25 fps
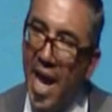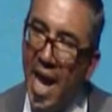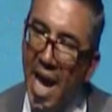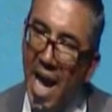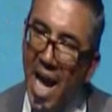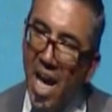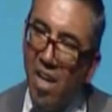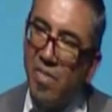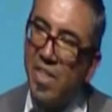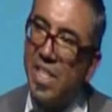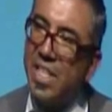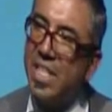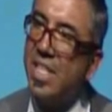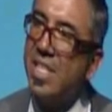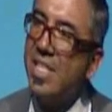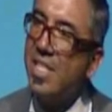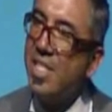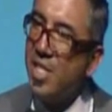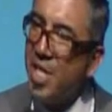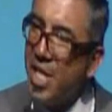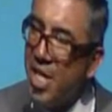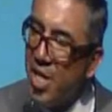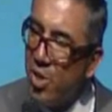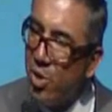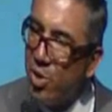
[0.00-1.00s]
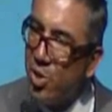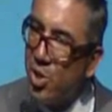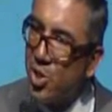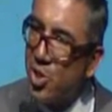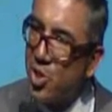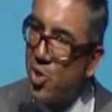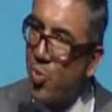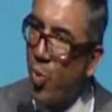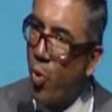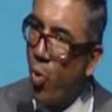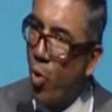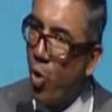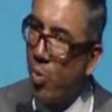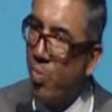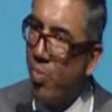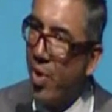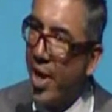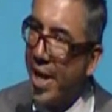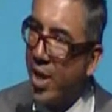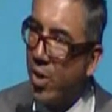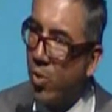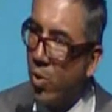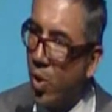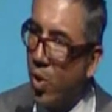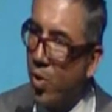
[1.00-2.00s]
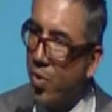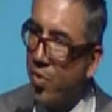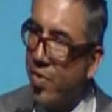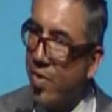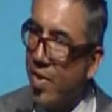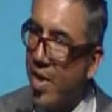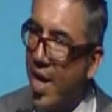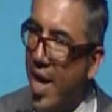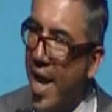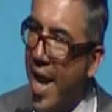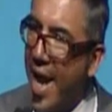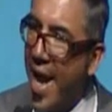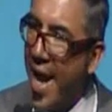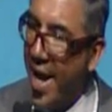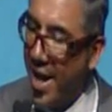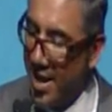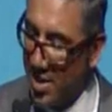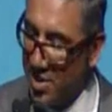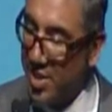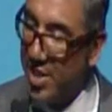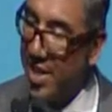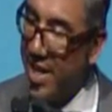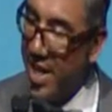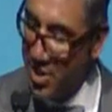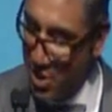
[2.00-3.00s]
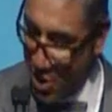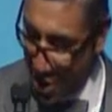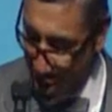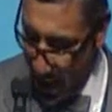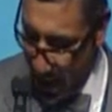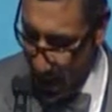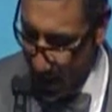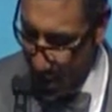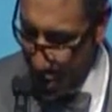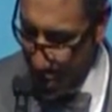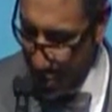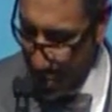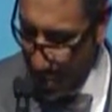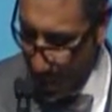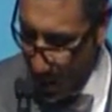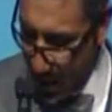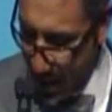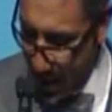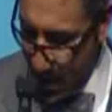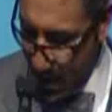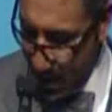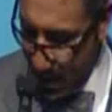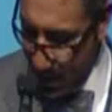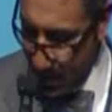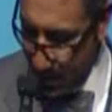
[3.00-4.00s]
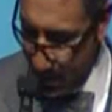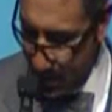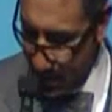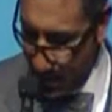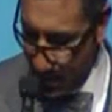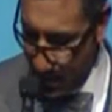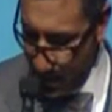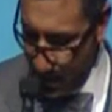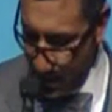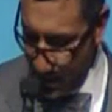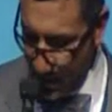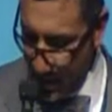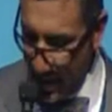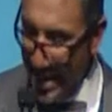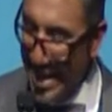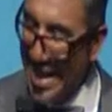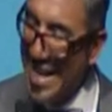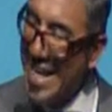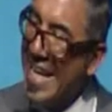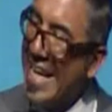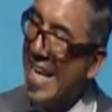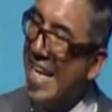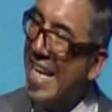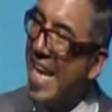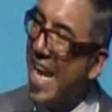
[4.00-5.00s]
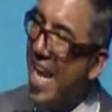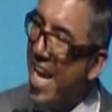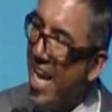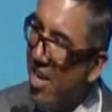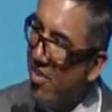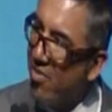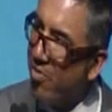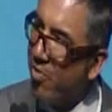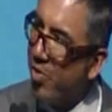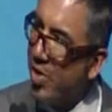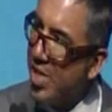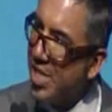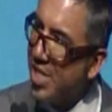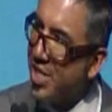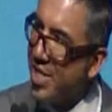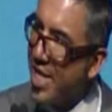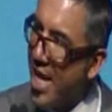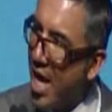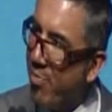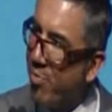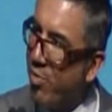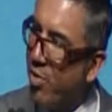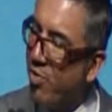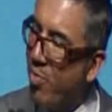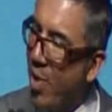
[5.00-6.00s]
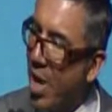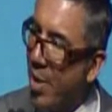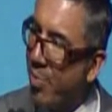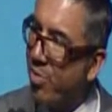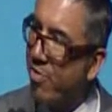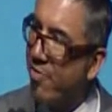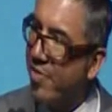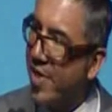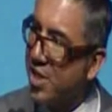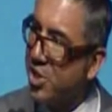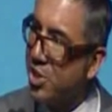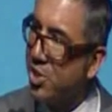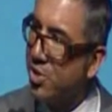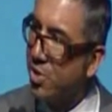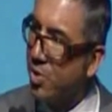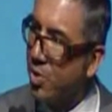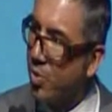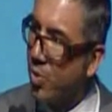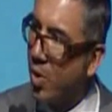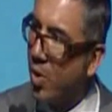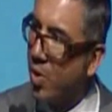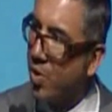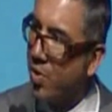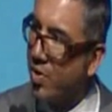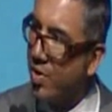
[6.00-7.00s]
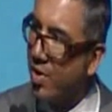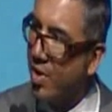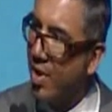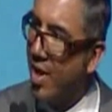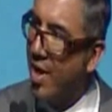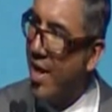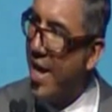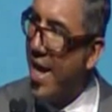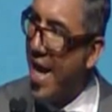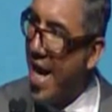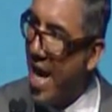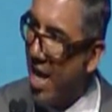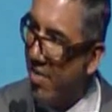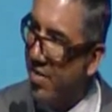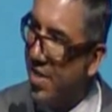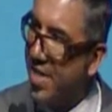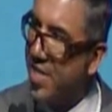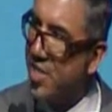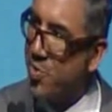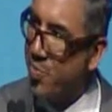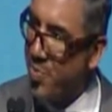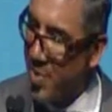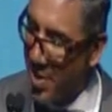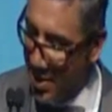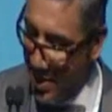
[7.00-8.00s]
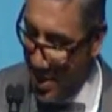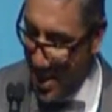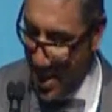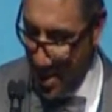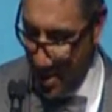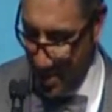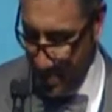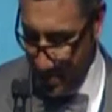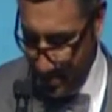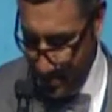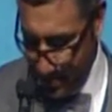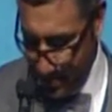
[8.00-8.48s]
AVID continues to support my growth as an educational leader. In every step of my professional growth, AVID has been there.